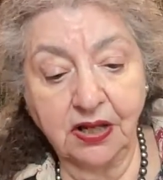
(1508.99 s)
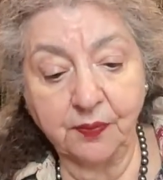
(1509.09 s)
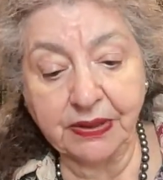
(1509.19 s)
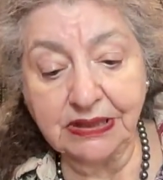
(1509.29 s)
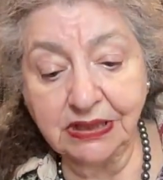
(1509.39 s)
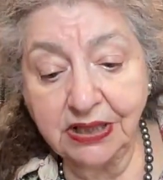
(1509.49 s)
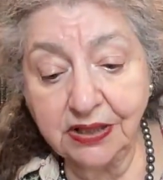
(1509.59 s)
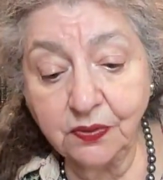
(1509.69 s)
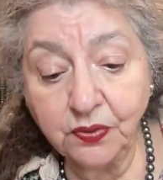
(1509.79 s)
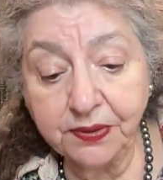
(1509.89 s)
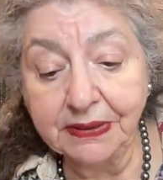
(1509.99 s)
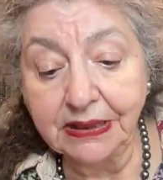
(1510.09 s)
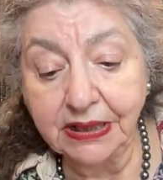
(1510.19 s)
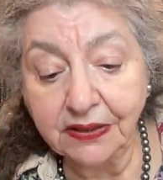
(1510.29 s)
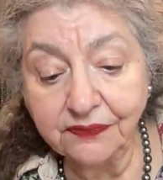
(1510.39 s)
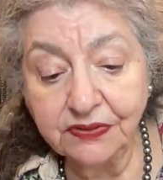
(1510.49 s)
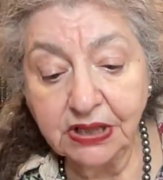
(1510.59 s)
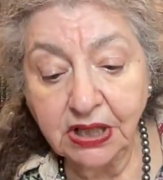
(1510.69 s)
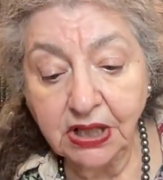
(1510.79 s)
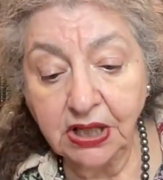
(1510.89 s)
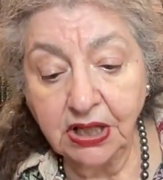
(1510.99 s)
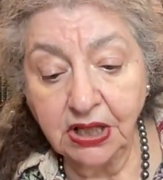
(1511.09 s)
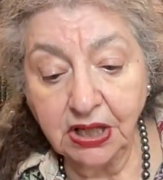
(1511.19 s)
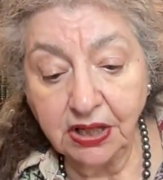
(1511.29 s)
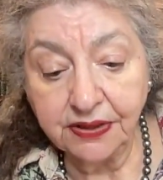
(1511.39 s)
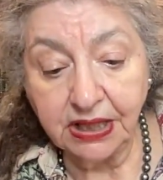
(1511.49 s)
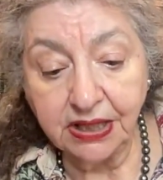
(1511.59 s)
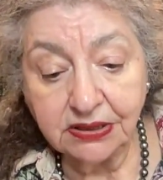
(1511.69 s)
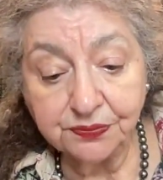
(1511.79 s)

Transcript: But here we believed that